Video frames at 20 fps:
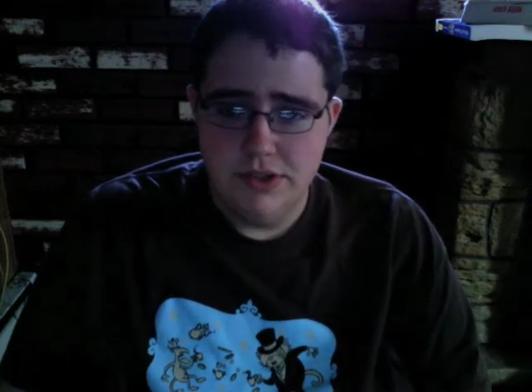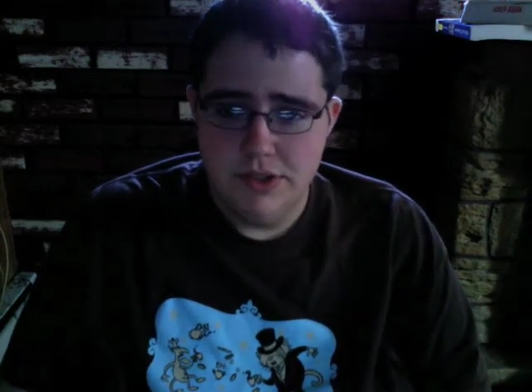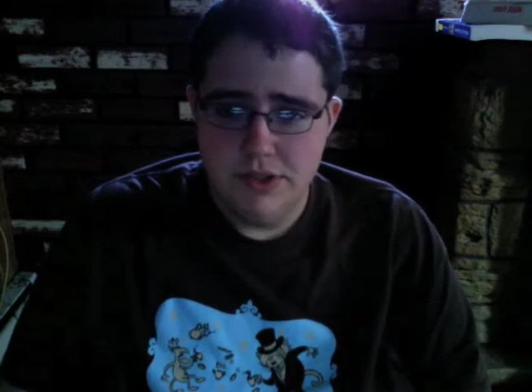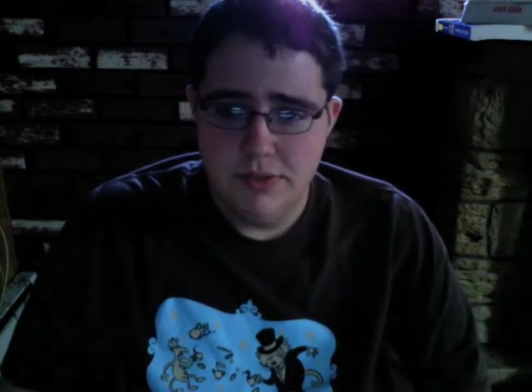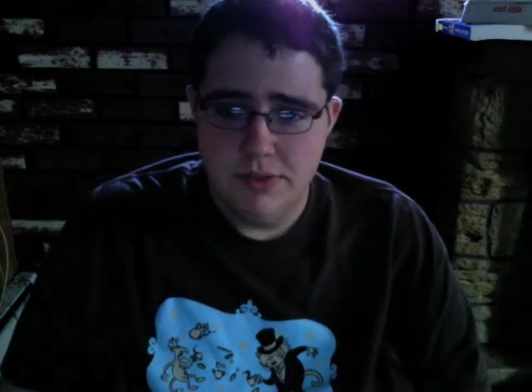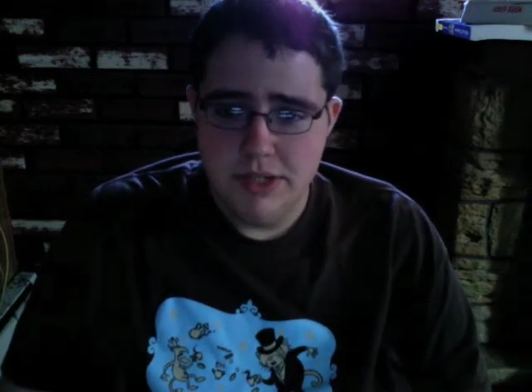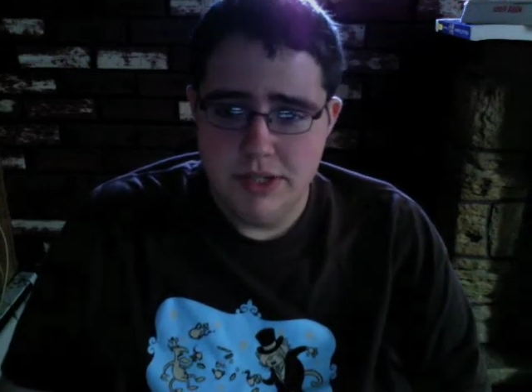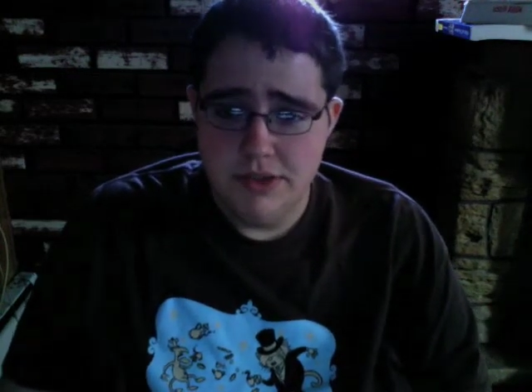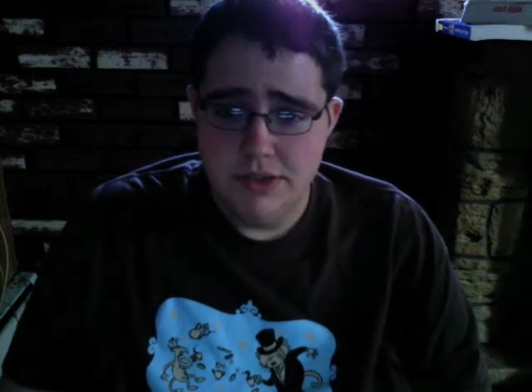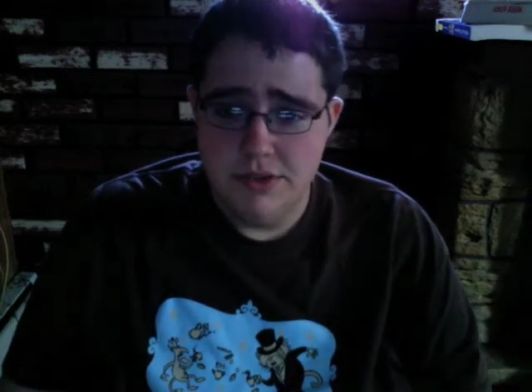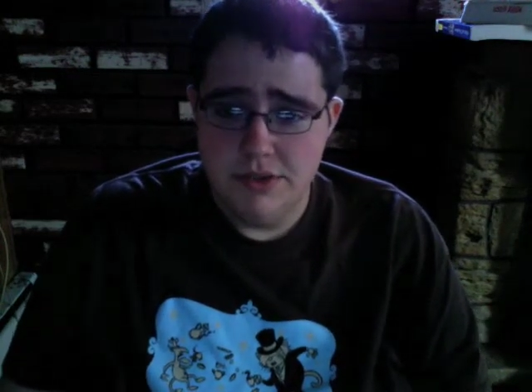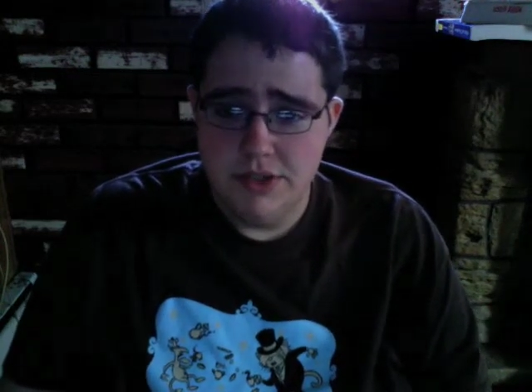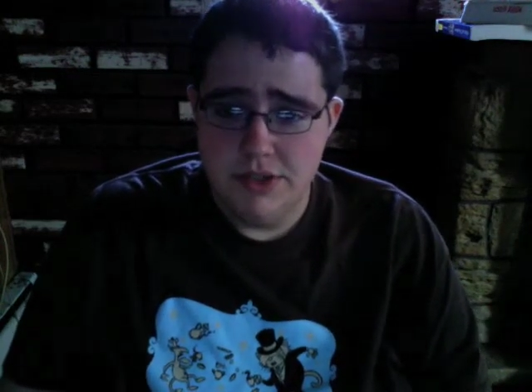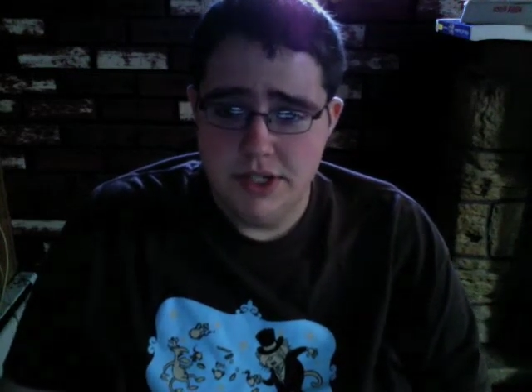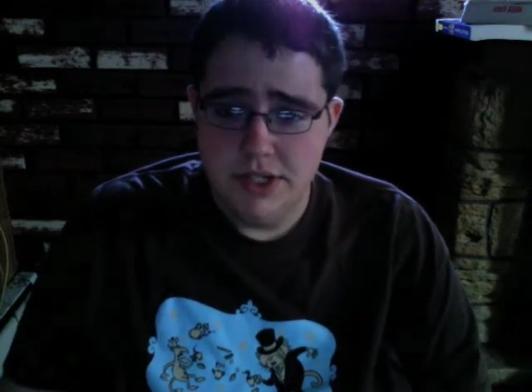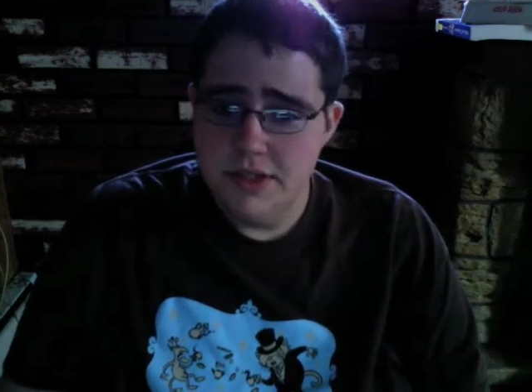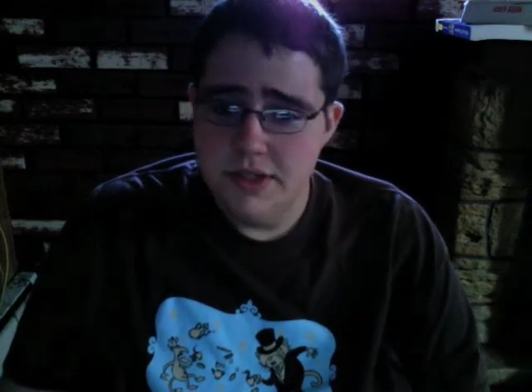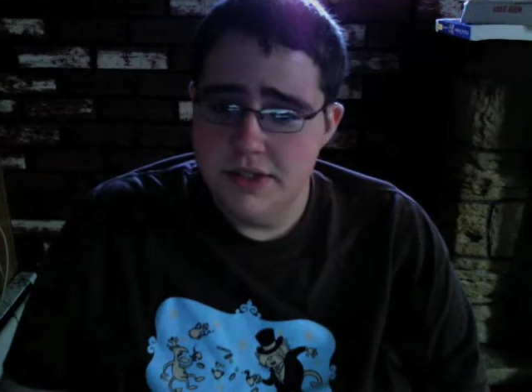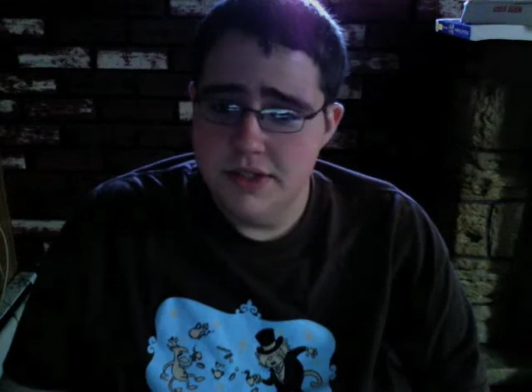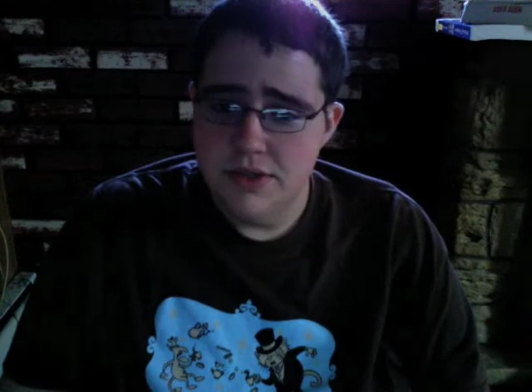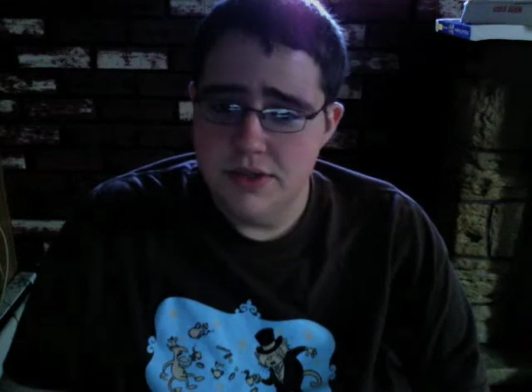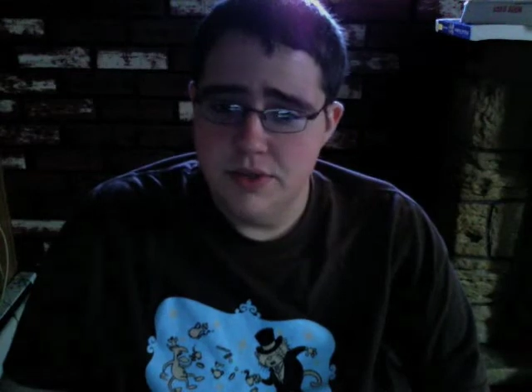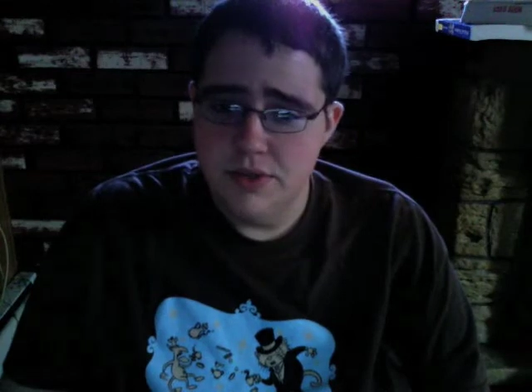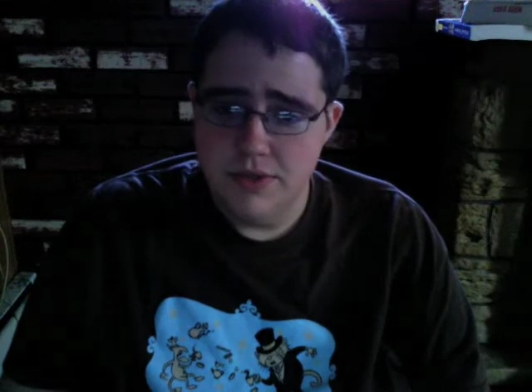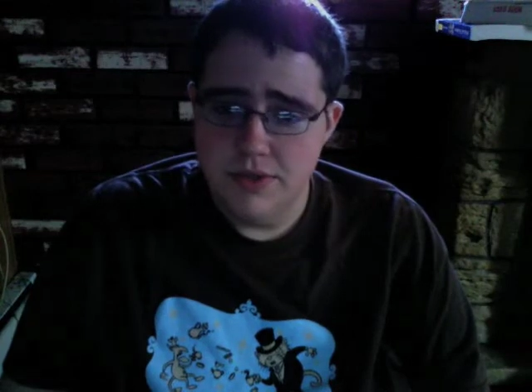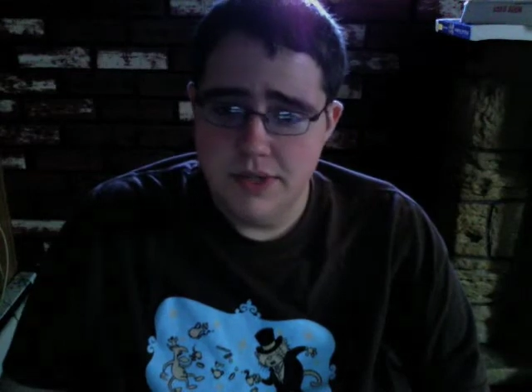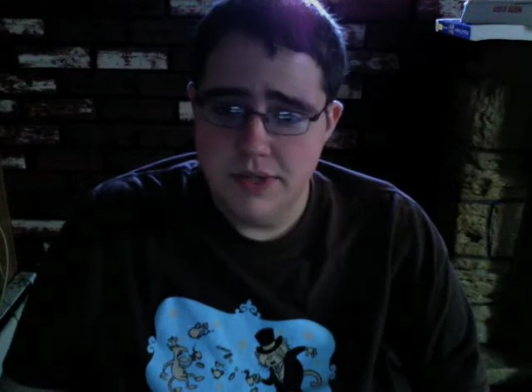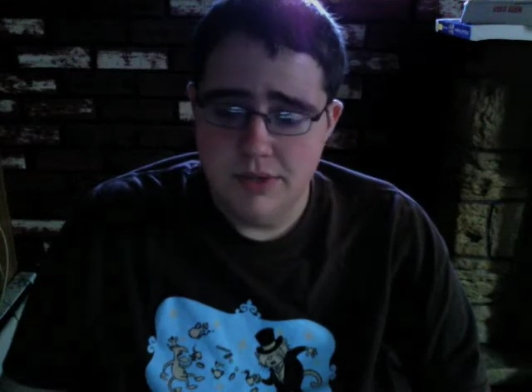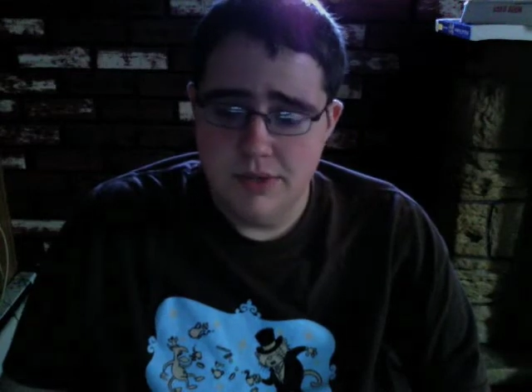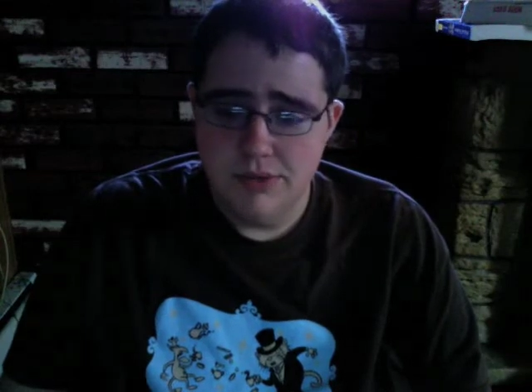the PS3 is to
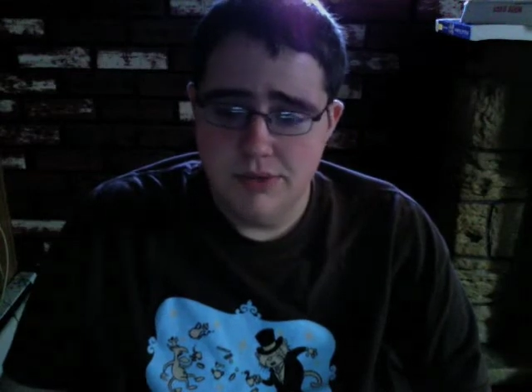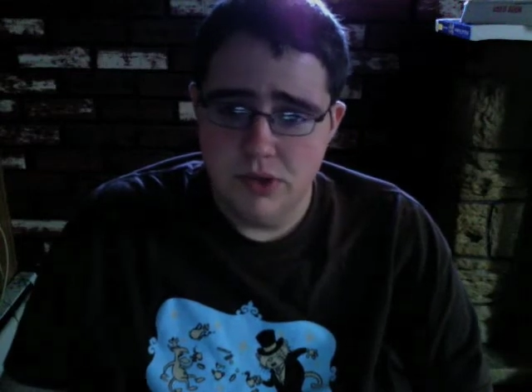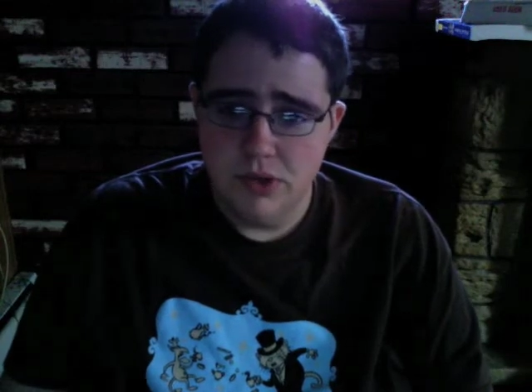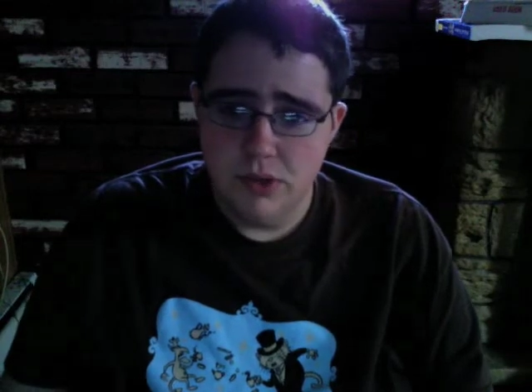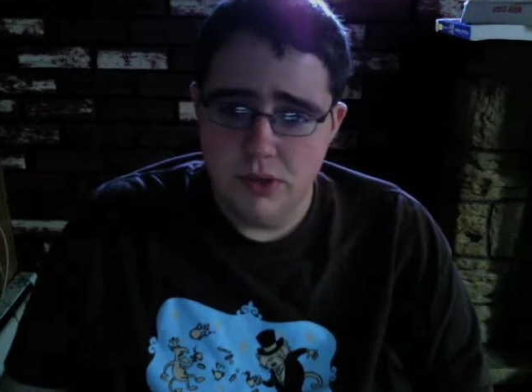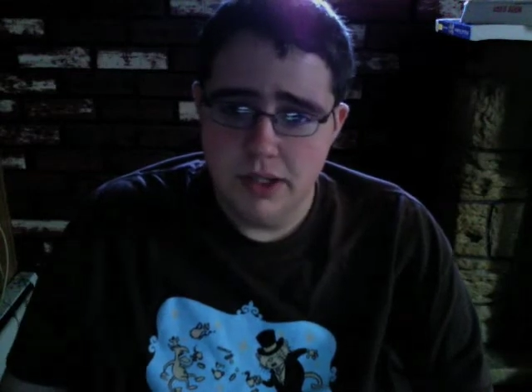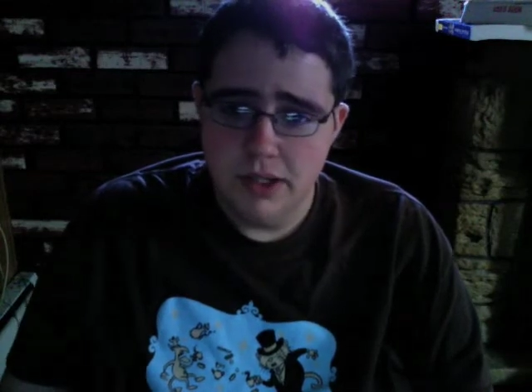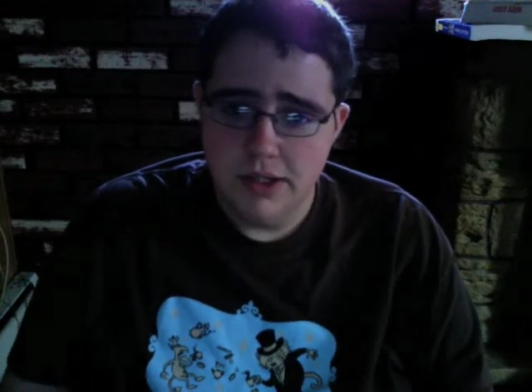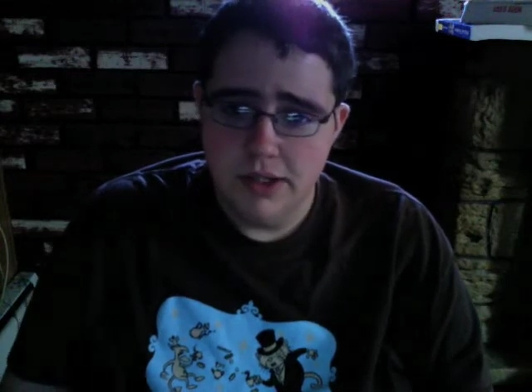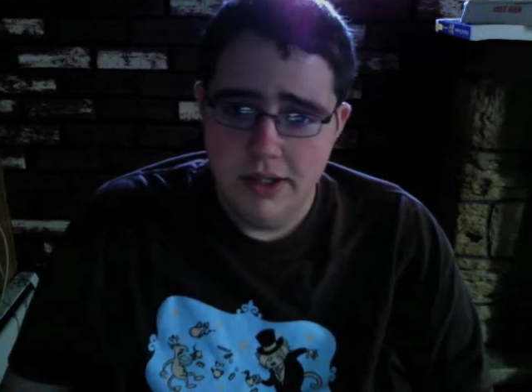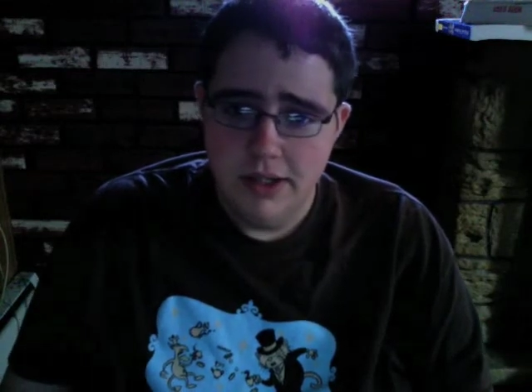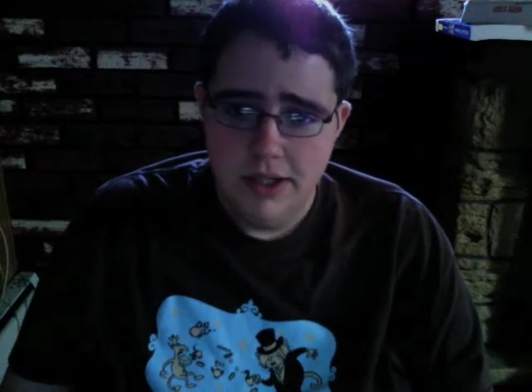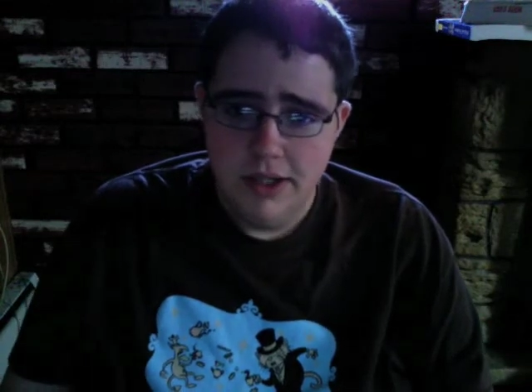develop for, but